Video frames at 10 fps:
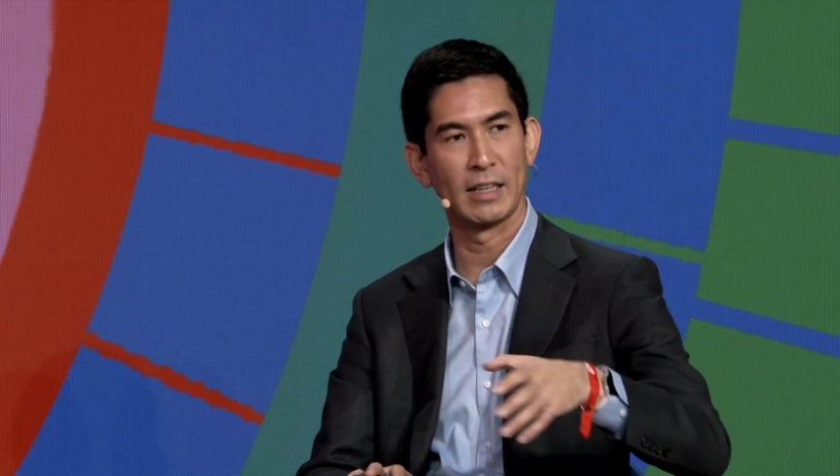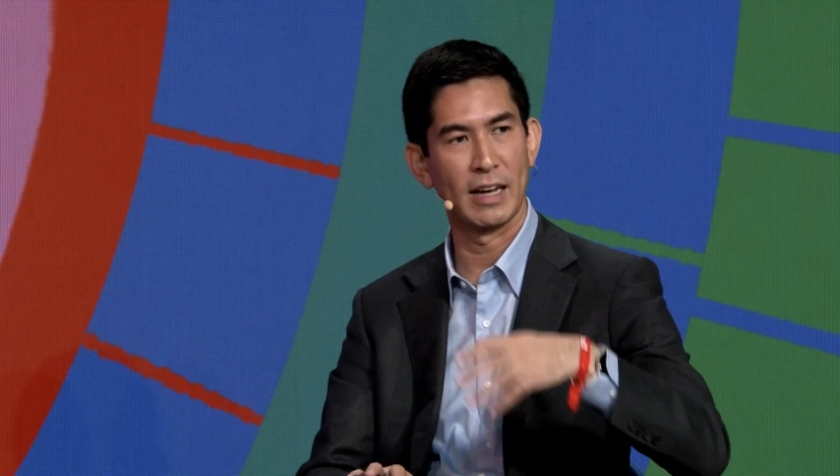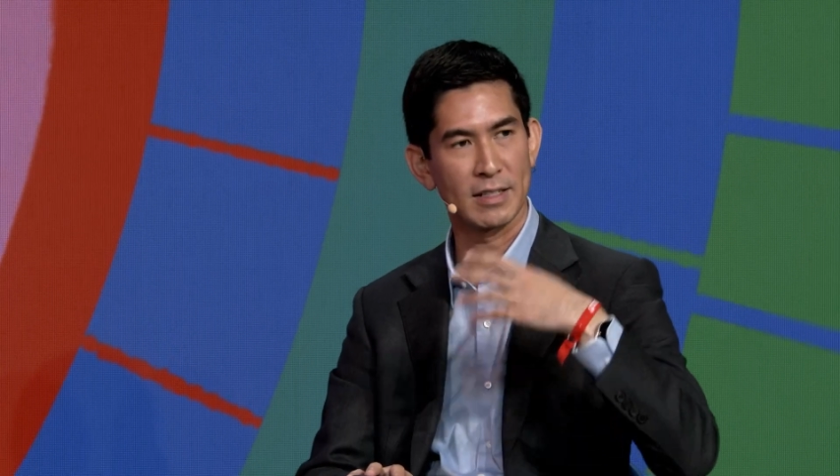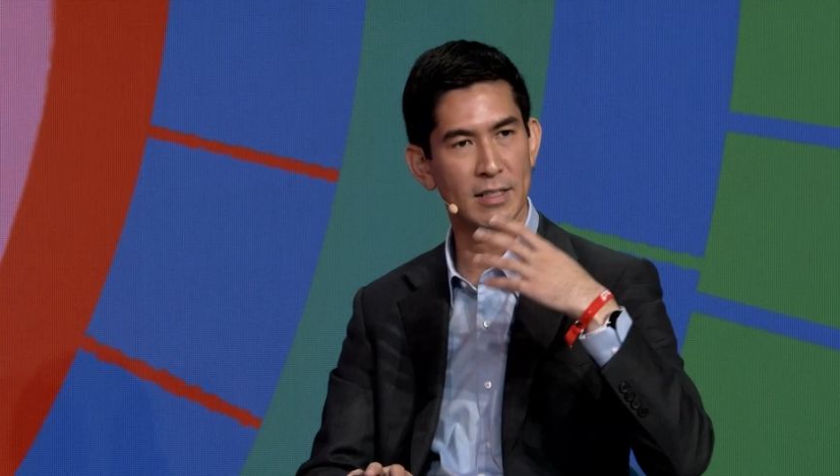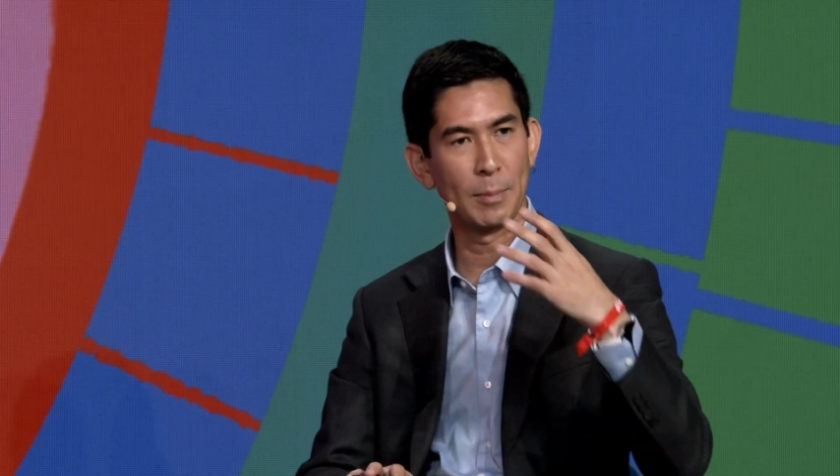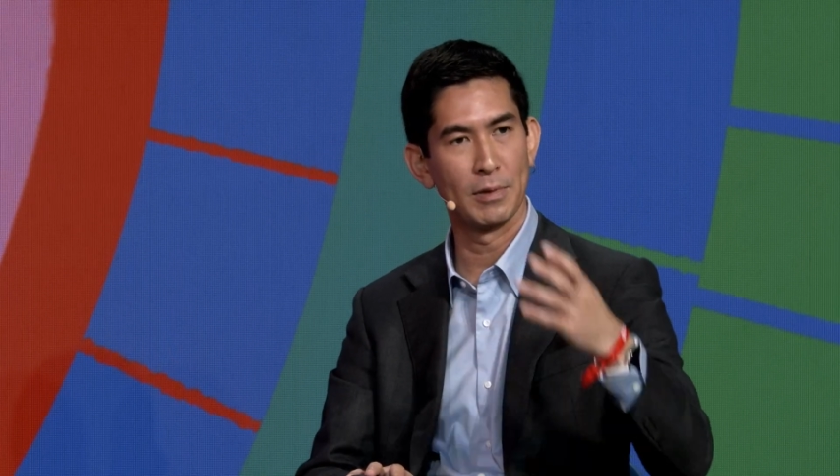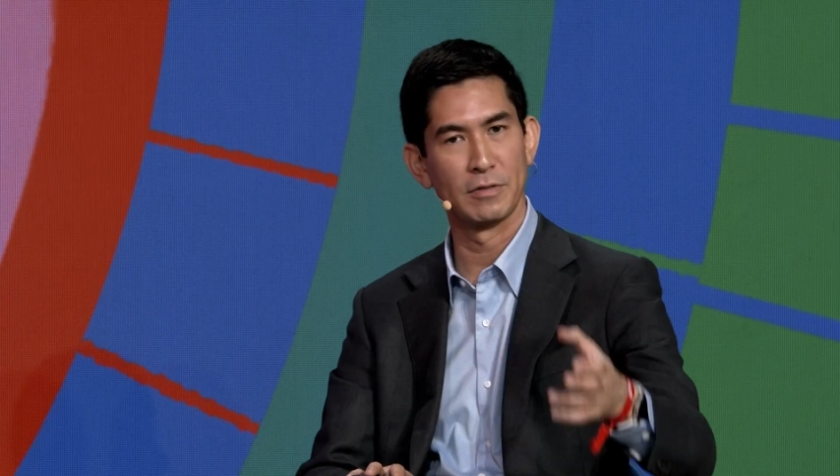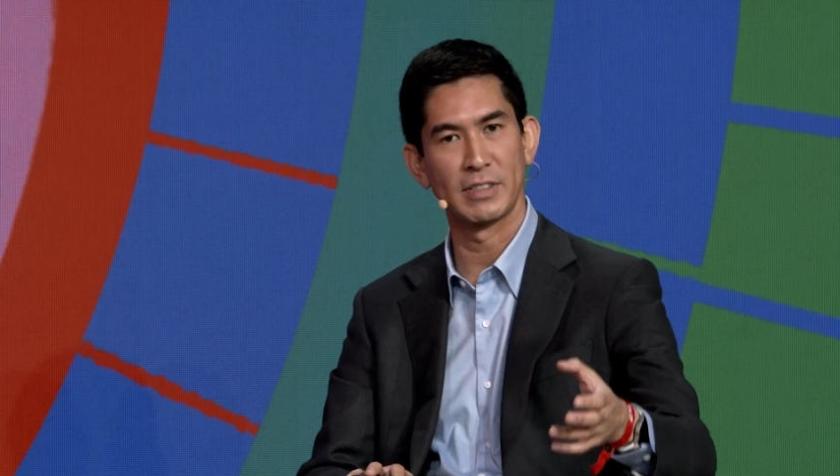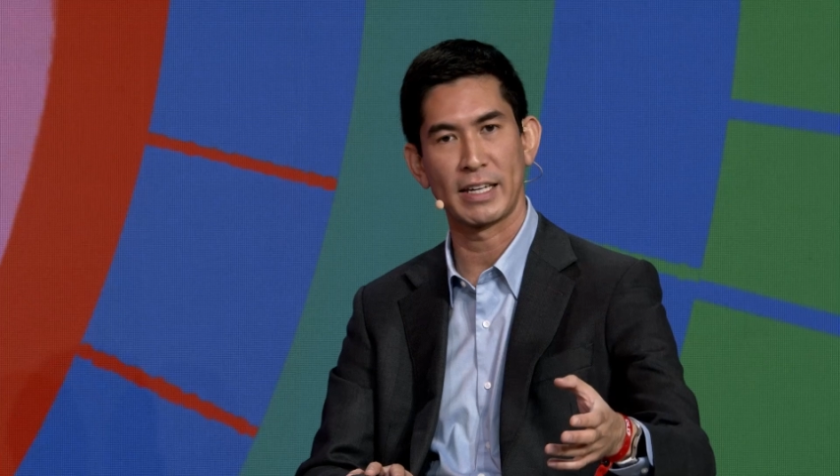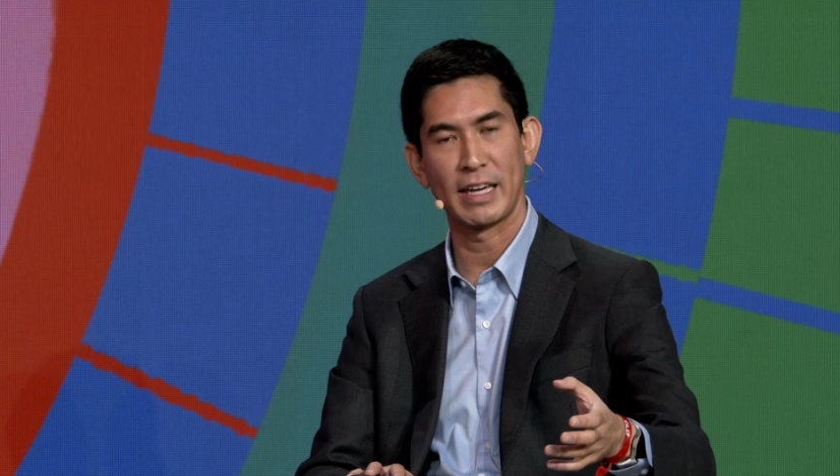the next couple
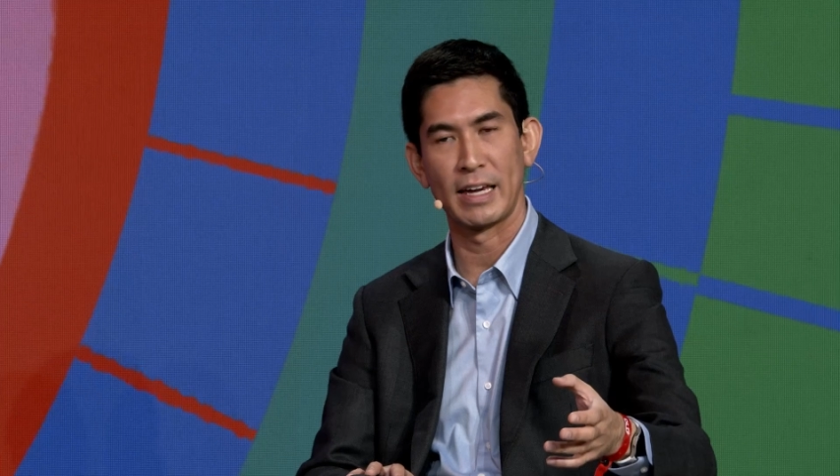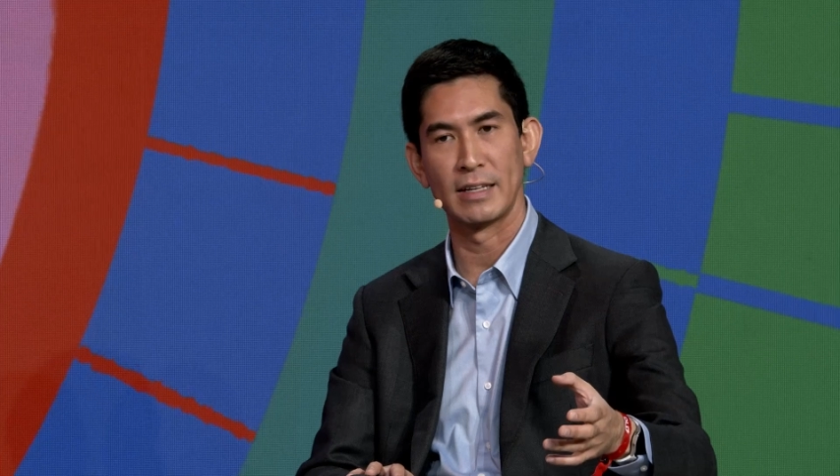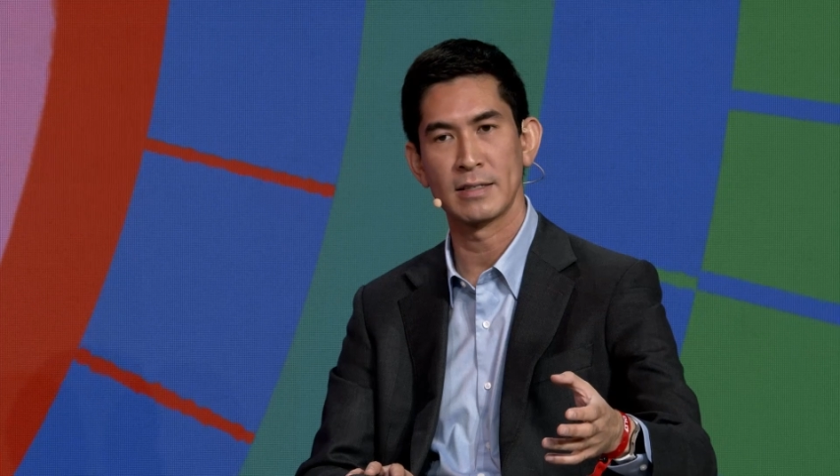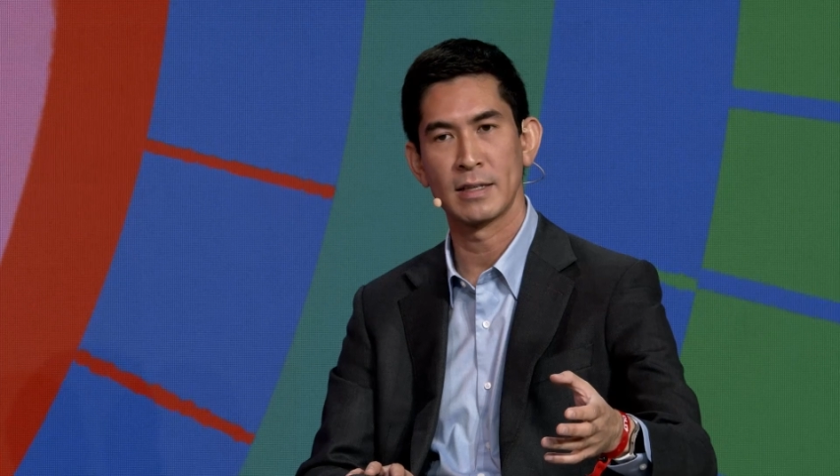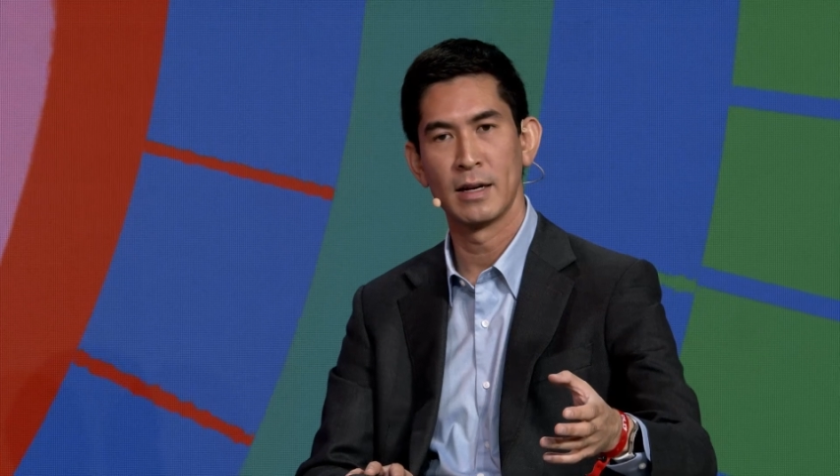of decades,